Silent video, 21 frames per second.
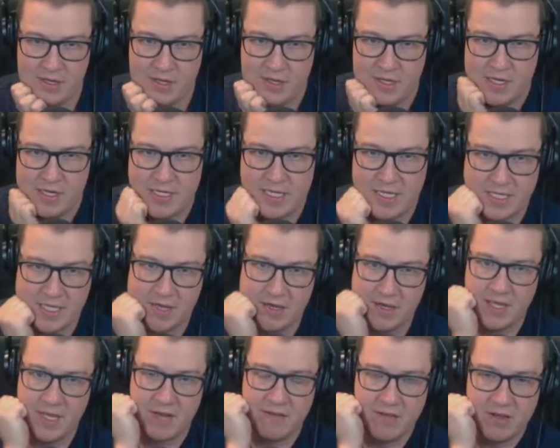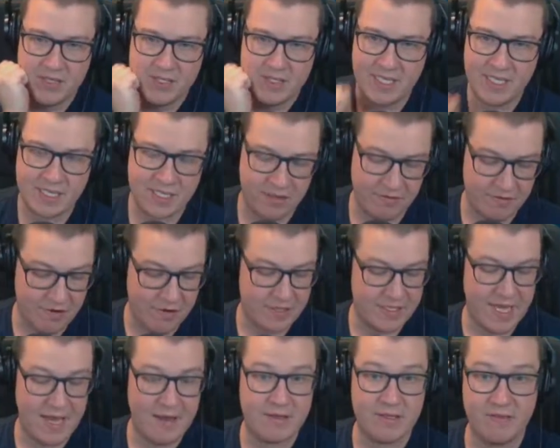because that's the only thing I've not seen so far is
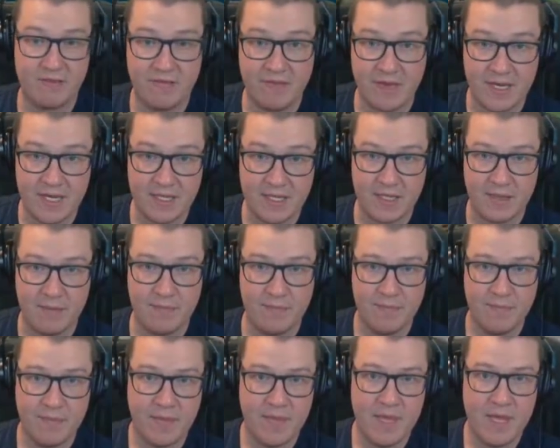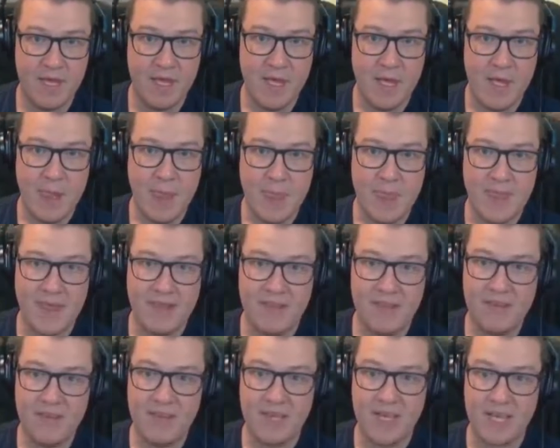how to feed them. Now
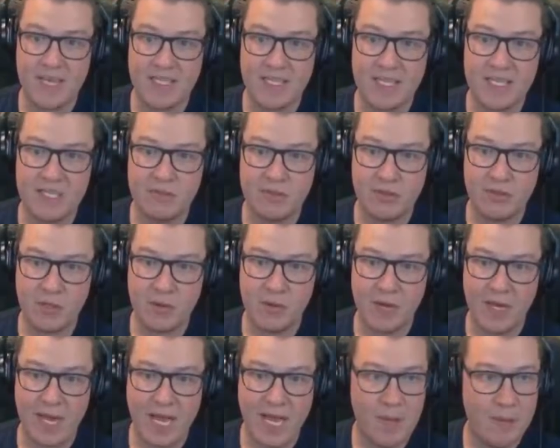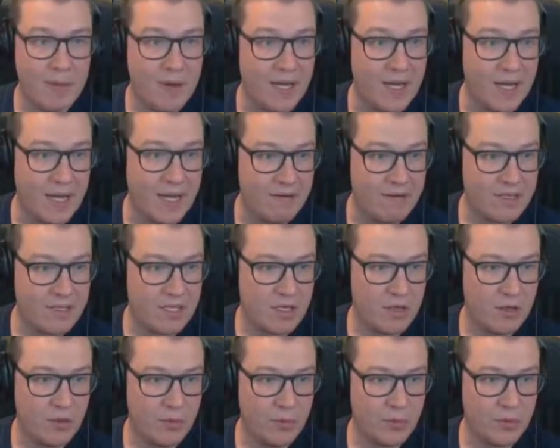the other thing is, these are all quite happy in here. It's
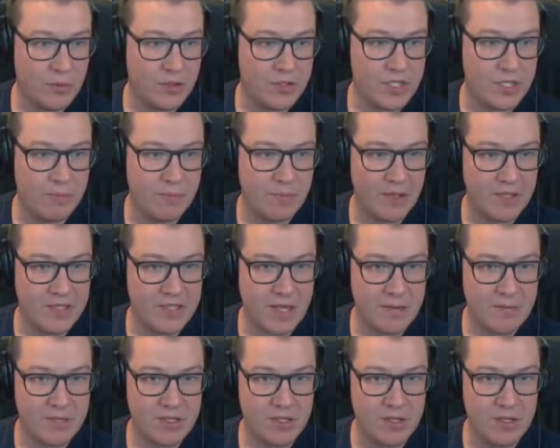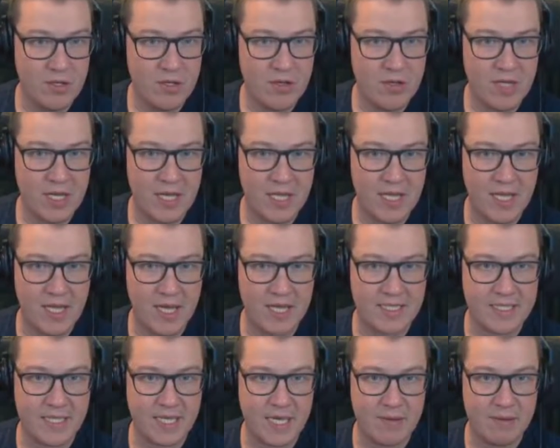cold water, but there's absolutely nothing in there
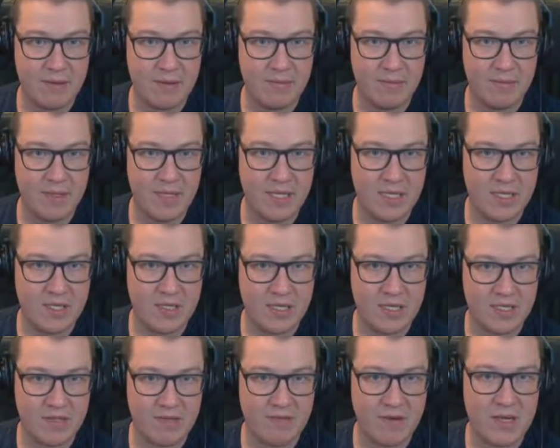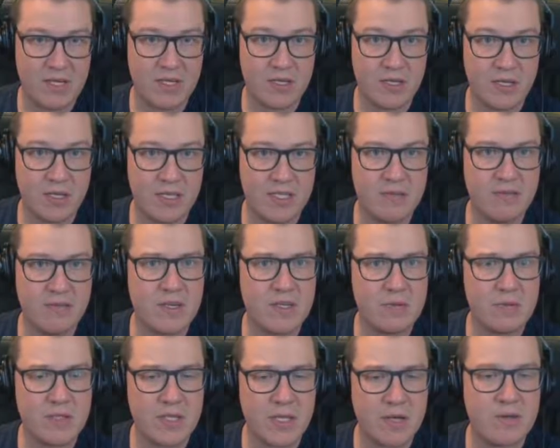to keep them interested. Is it fresh
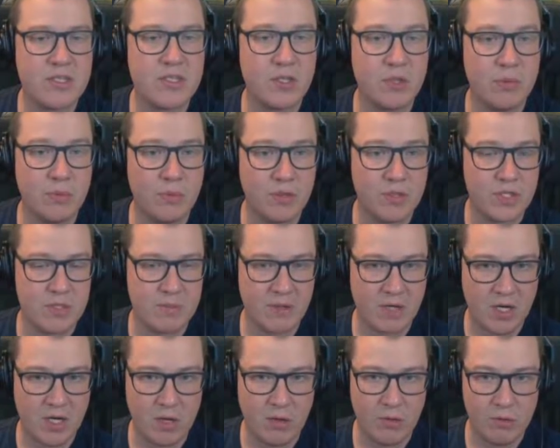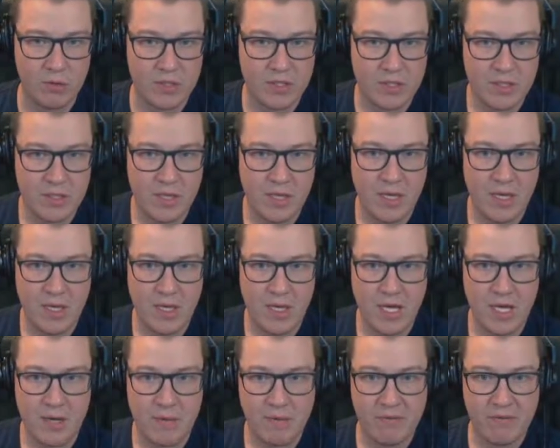water? No, it's salt water, but cold.
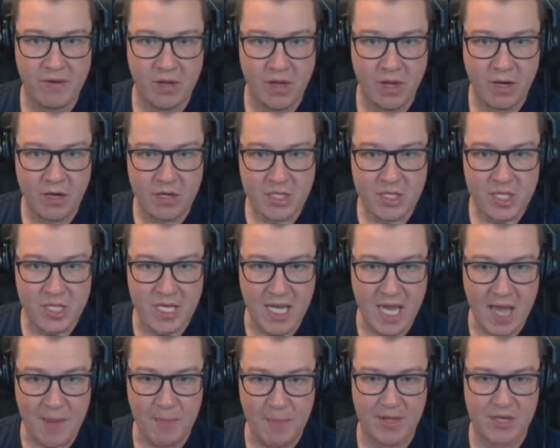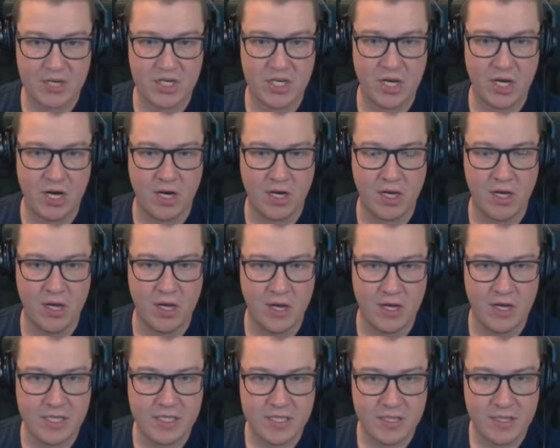We've unlocked the epaulet shark.
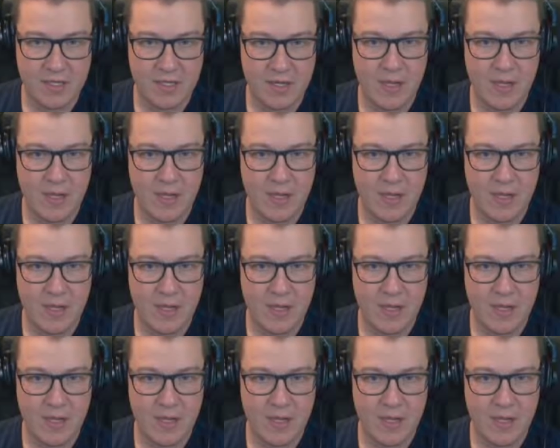Nice.